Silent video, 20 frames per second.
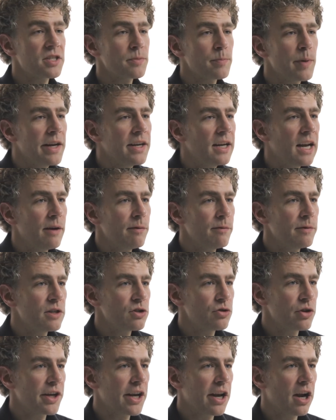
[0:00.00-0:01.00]
unexplained left
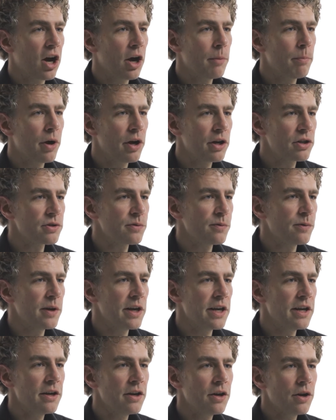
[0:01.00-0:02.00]
ventricular
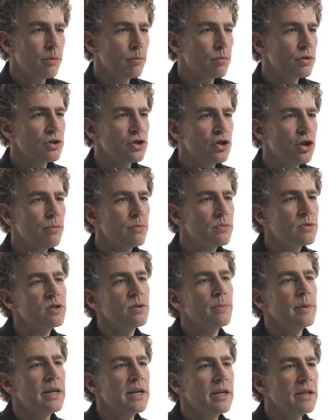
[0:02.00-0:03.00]
hypertrophy, presumed
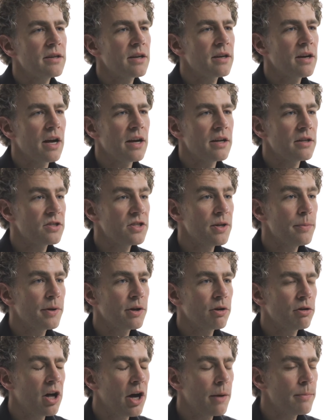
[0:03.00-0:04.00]
to be uh,
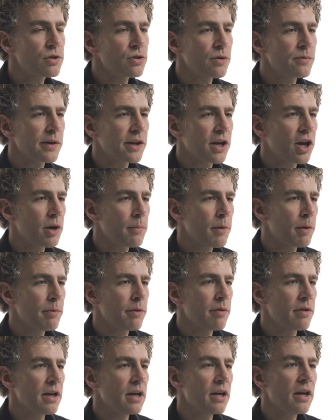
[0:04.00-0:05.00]
typical hypertrophic
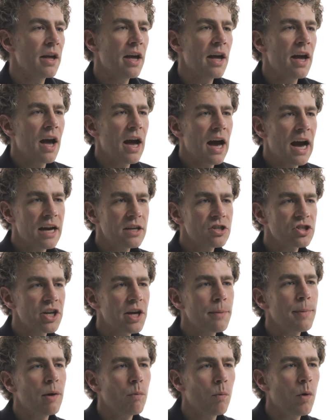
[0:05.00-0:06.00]
cardiomyopathy,
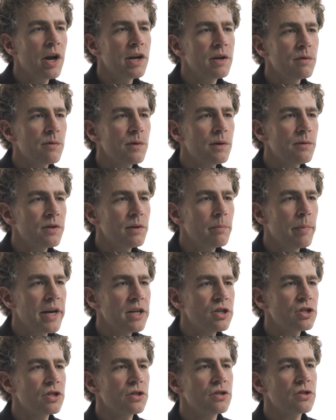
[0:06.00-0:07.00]
actually about 1 in 50
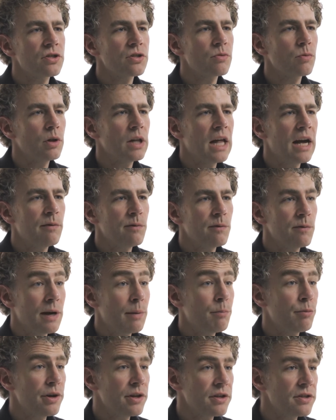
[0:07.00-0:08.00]
patients will have
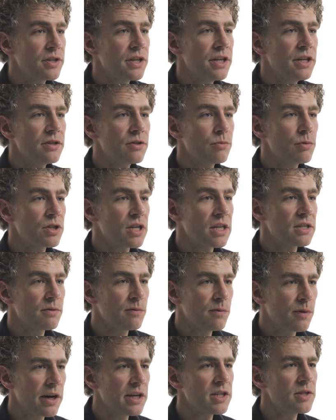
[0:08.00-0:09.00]
Fabry disease, which has
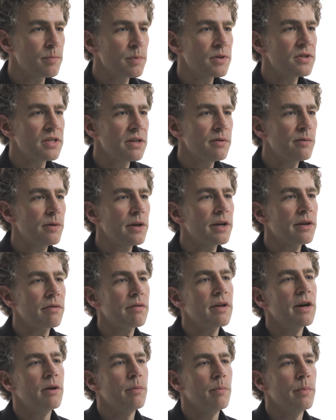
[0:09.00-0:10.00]
a very
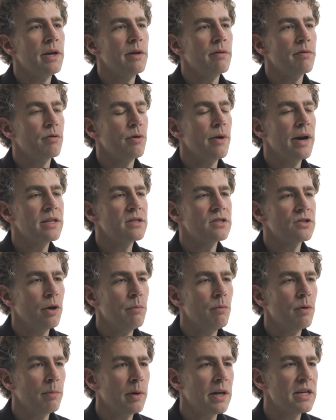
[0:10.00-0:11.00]
specific therapy through
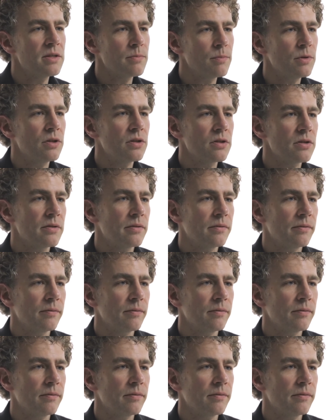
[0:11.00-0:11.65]
enzyme replacement.